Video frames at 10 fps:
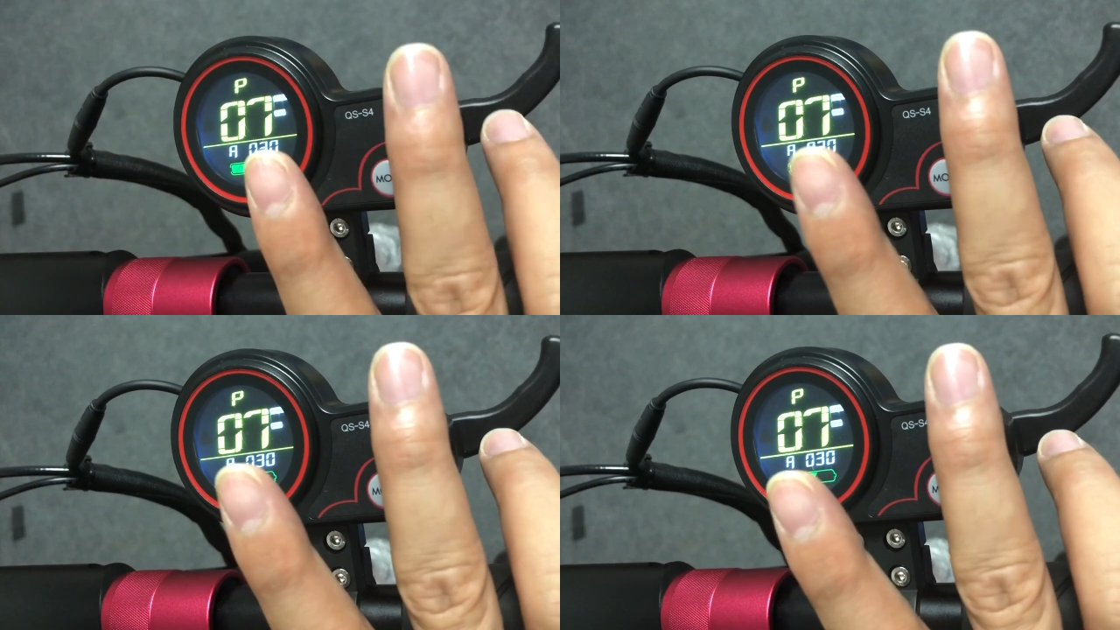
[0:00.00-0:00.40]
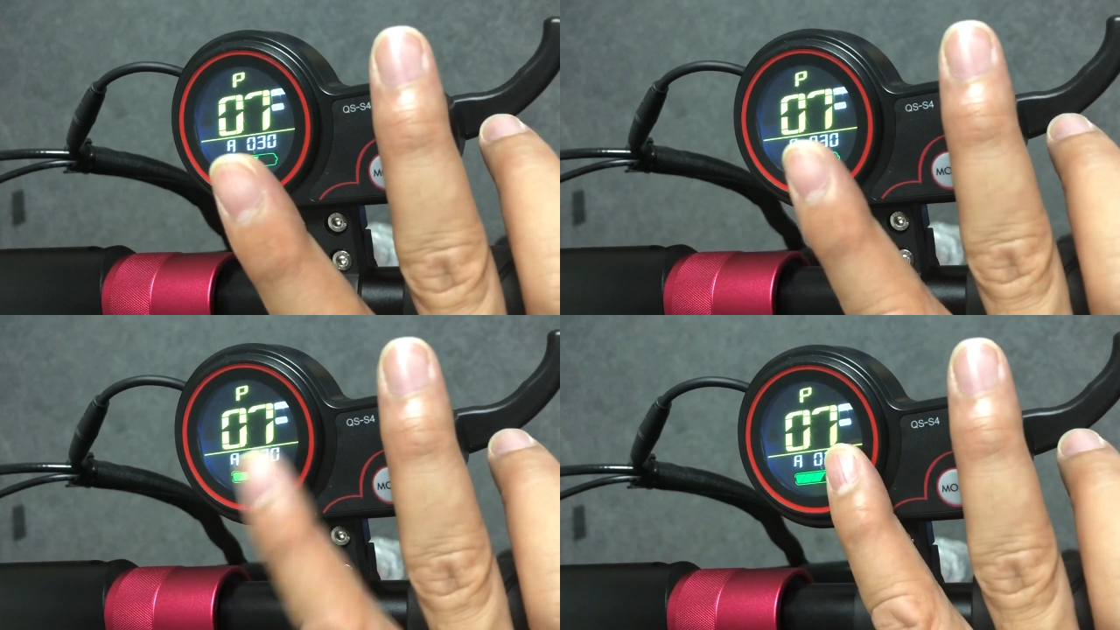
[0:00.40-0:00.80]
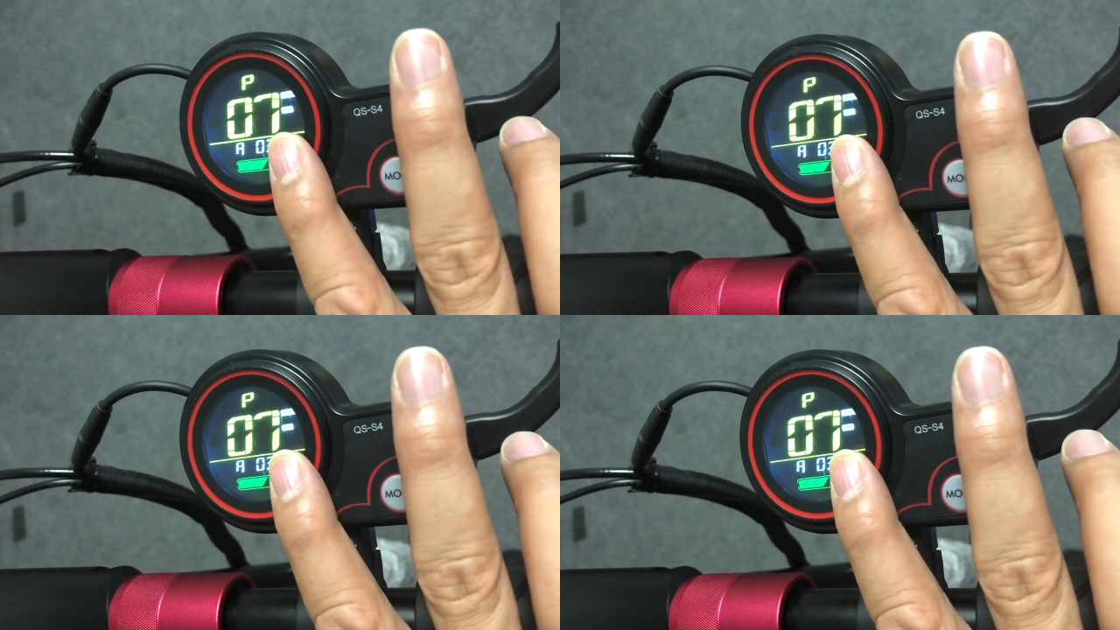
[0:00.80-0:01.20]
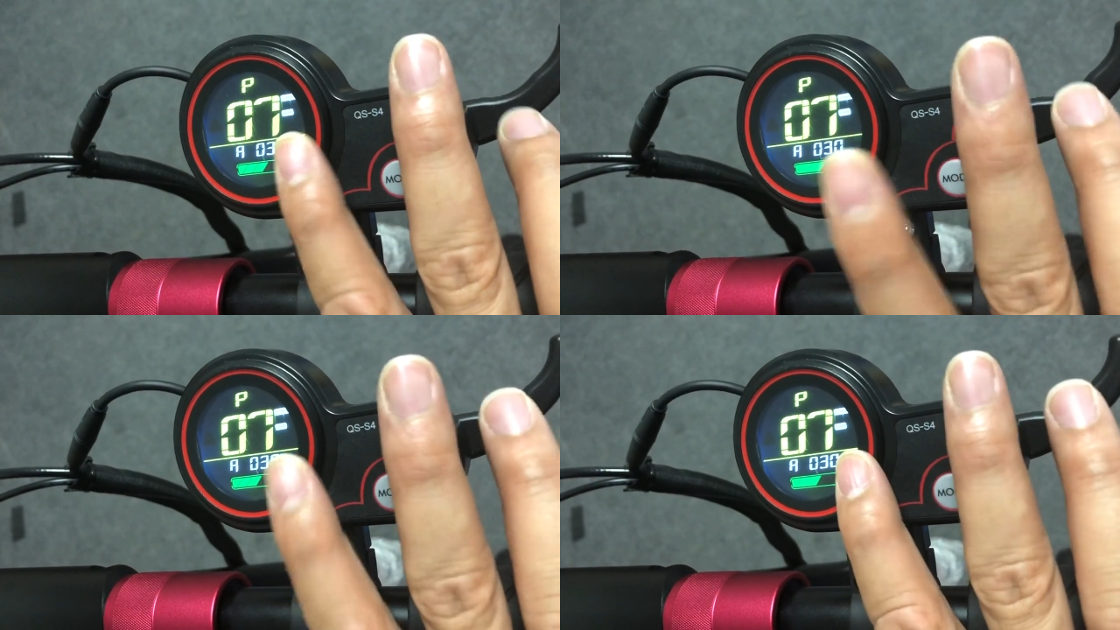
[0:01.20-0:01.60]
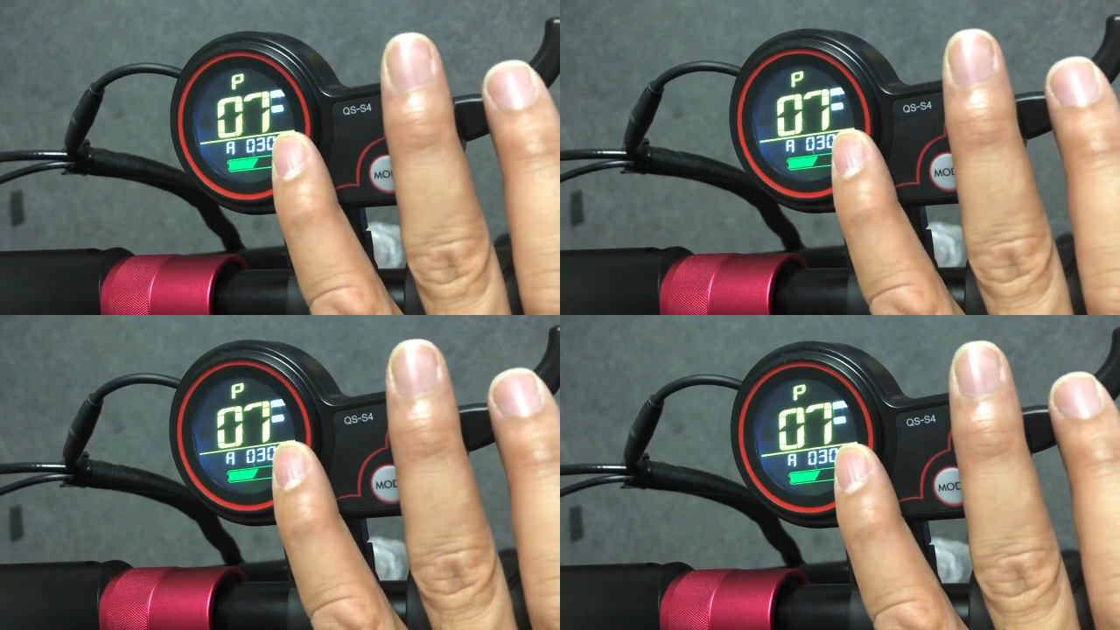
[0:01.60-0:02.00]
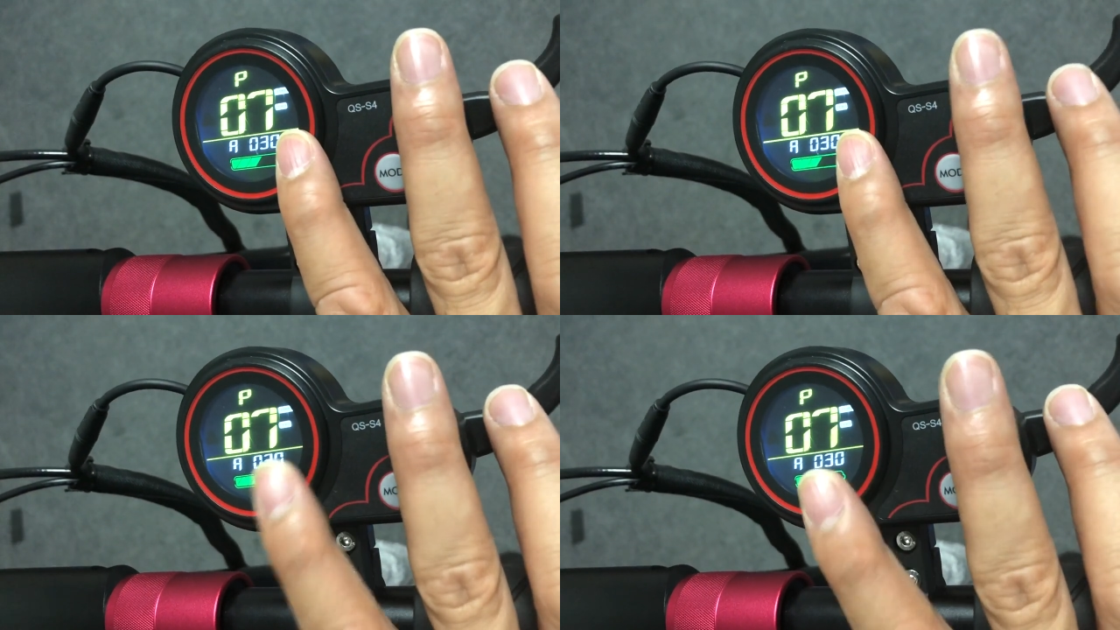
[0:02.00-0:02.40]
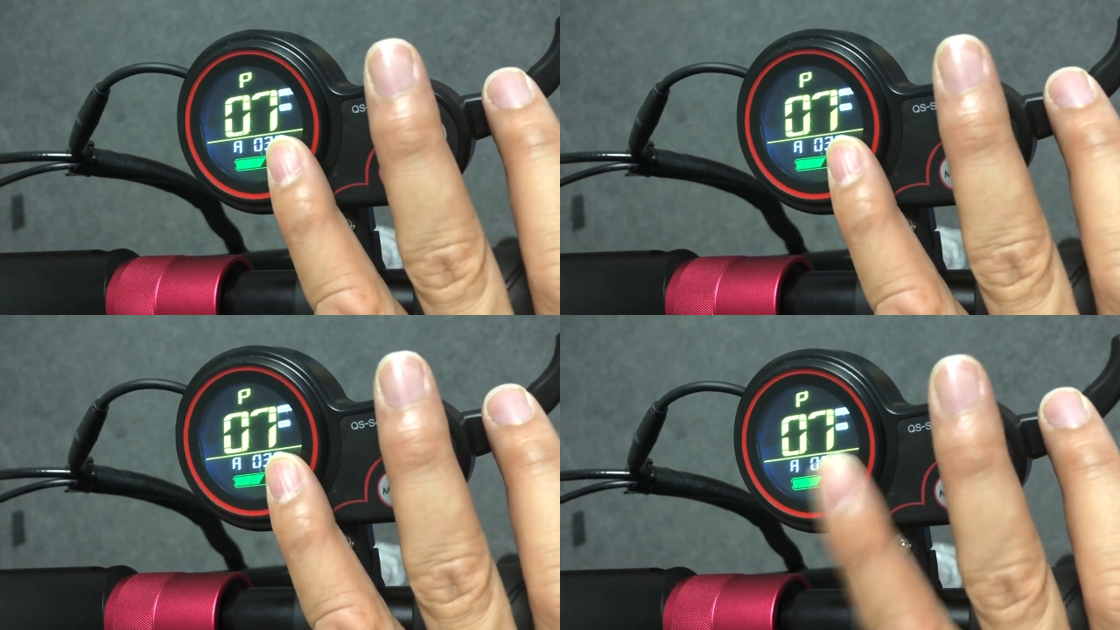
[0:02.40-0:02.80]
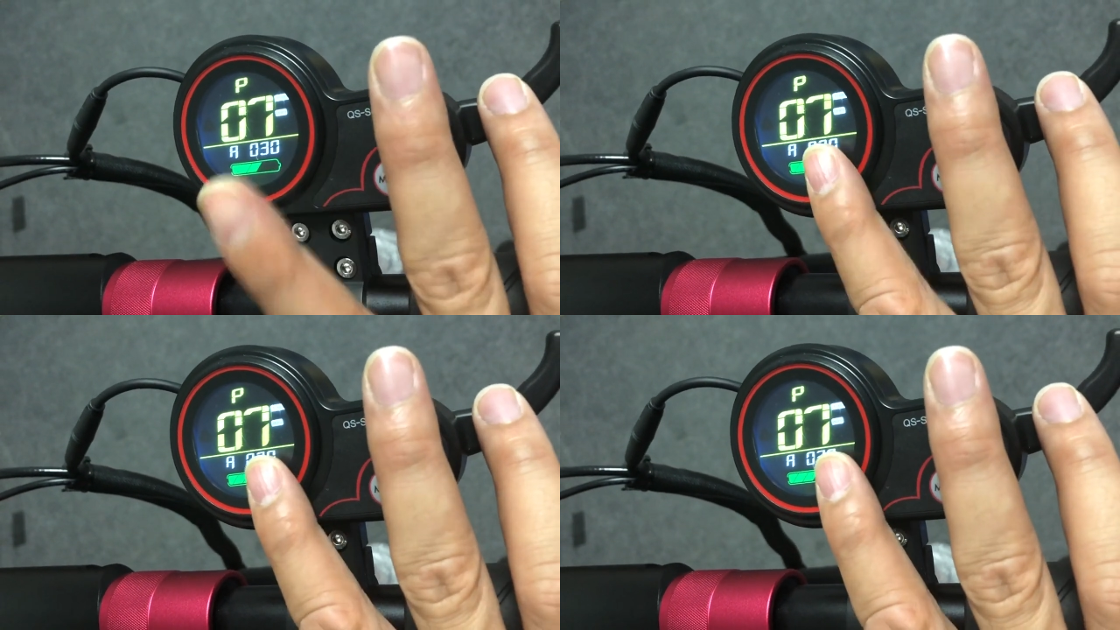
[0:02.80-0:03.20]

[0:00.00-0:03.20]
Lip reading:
Nobody's mouth can be seen.